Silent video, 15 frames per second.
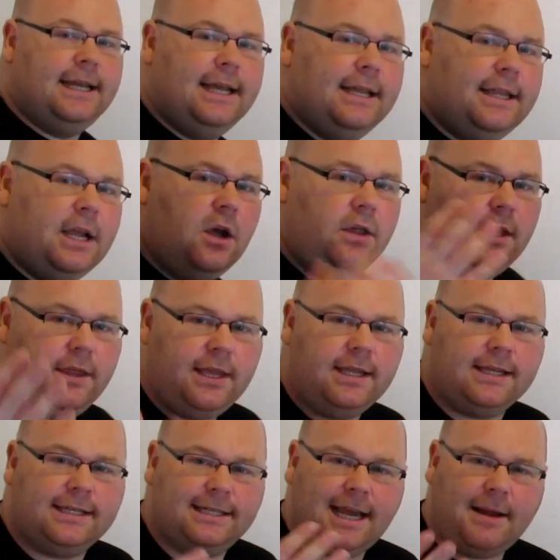here, the other thing
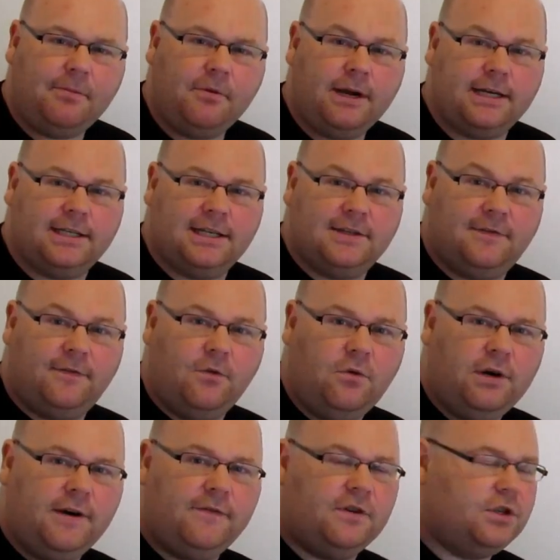that separates these
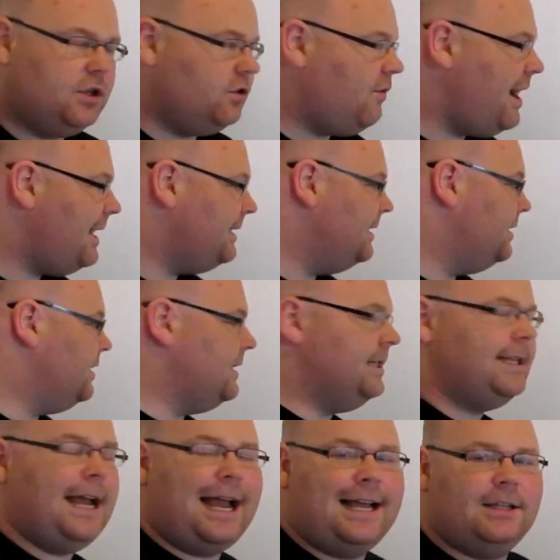4 different strategies
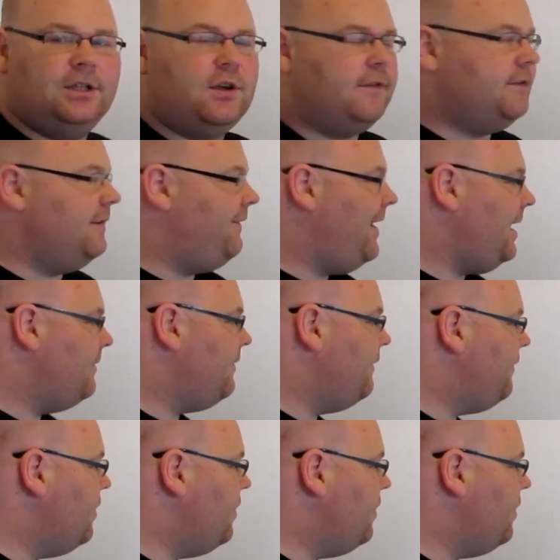that Ansoff developed for